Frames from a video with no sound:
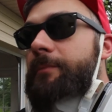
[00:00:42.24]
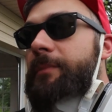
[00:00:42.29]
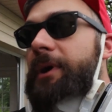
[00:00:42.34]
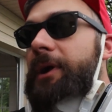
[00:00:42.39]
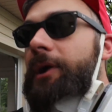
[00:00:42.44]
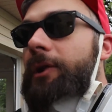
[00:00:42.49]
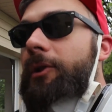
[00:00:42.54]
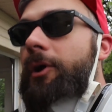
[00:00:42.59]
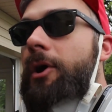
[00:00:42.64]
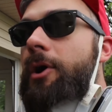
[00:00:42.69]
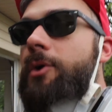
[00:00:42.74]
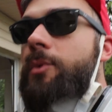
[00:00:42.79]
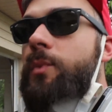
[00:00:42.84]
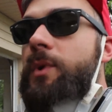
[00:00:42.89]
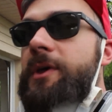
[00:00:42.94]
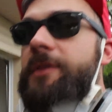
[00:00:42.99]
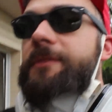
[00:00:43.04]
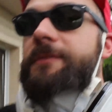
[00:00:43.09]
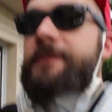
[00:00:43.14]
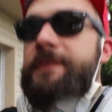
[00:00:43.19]
but along
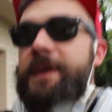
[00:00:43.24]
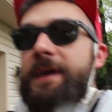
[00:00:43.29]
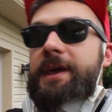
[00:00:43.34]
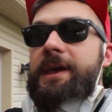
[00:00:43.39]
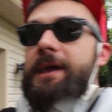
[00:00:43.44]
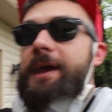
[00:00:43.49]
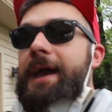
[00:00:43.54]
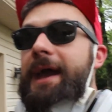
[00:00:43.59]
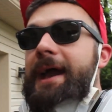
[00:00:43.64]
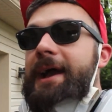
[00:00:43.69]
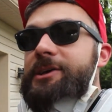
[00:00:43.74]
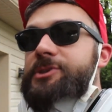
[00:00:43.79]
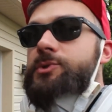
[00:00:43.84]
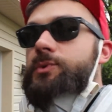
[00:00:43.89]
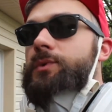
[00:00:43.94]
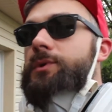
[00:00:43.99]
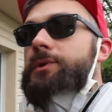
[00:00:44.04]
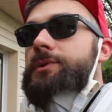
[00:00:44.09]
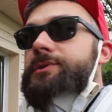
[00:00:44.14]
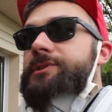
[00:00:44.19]
with the
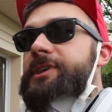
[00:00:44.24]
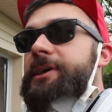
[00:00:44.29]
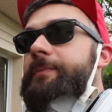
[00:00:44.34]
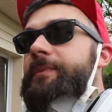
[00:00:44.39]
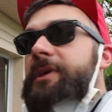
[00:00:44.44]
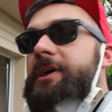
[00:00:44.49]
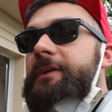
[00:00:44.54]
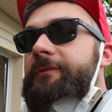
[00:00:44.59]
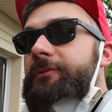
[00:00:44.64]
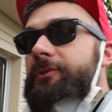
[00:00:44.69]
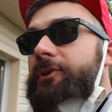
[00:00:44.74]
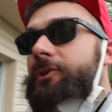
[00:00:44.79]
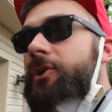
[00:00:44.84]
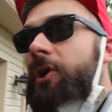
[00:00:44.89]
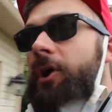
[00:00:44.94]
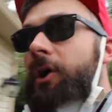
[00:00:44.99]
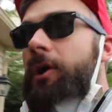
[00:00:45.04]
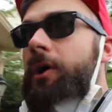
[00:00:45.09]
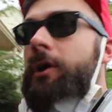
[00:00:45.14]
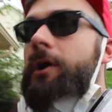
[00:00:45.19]
actual dip kit for the
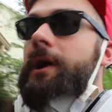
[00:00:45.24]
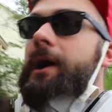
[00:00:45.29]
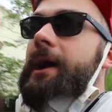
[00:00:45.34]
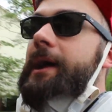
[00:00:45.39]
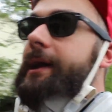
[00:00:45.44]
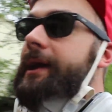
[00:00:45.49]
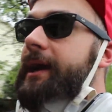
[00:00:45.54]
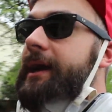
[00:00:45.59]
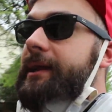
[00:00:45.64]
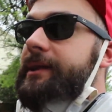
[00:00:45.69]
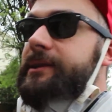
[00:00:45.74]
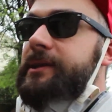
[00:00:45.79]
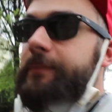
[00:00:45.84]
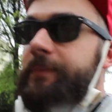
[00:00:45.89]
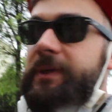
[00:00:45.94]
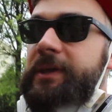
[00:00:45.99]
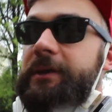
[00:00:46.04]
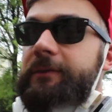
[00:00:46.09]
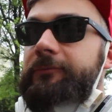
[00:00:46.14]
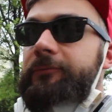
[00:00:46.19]
car, I got a
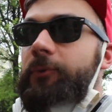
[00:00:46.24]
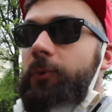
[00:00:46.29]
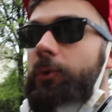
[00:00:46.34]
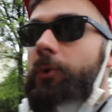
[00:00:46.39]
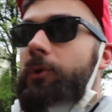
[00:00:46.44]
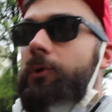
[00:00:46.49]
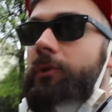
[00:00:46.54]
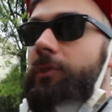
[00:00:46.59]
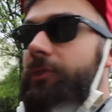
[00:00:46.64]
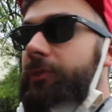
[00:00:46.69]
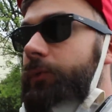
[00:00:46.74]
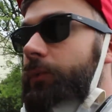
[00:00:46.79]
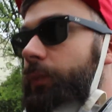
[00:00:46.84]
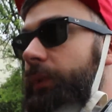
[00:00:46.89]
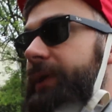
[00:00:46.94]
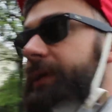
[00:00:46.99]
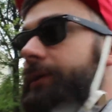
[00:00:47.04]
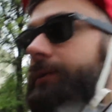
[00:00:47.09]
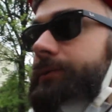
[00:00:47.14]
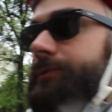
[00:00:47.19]
dip kit for the
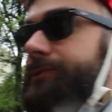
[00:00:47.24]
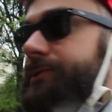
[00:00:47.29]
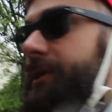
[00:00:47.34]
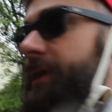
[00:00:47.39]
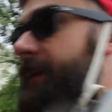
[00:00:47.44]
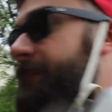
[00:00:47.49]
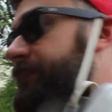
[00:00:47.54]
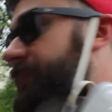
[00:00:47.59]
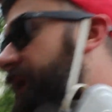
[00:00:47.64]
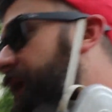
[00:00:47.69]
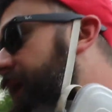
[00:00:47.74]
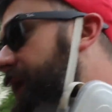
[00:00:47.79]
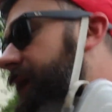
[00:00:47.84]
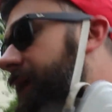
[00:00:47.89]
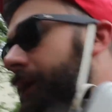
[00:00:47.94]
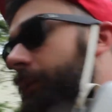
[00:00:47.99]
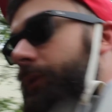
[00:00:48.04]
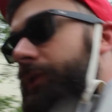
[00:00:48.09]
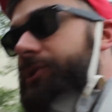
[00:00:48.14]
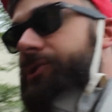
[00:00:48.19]
wheels.
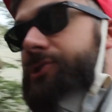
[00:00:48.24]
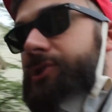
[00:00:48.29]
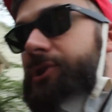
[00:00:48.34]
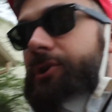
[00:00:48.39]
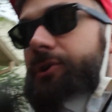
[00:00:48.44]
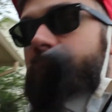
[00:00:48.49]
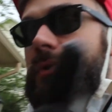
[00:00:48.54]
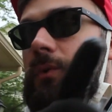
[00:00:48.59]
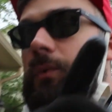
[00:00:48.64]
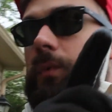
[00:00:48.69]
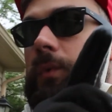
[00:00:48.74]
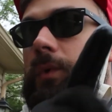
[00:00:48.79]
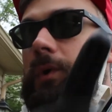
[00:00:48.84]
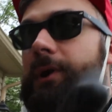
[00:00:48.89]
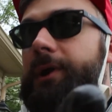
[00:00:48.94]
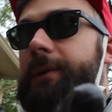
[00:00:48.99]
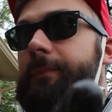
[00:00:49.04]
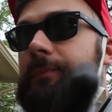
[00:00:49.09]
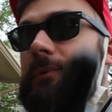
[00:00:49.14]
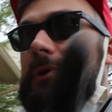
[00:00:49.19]
And I wanna show you
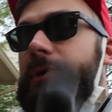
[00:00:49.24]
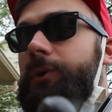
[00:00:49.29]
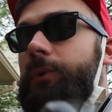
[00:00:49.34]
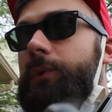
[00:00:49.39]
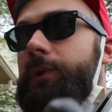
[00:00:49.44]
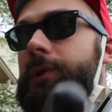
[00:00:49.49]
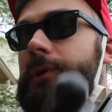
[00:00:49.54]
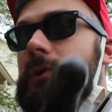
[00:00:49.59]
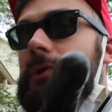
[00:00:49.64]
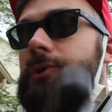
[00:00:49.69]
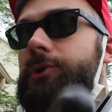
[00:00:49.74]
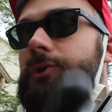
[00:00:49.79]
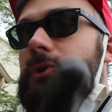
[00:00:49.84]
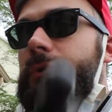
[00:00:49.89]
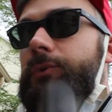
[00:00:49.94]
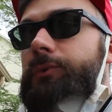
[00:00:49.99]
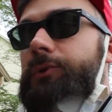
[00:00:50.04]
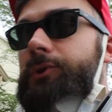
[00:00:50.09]
what I'm going to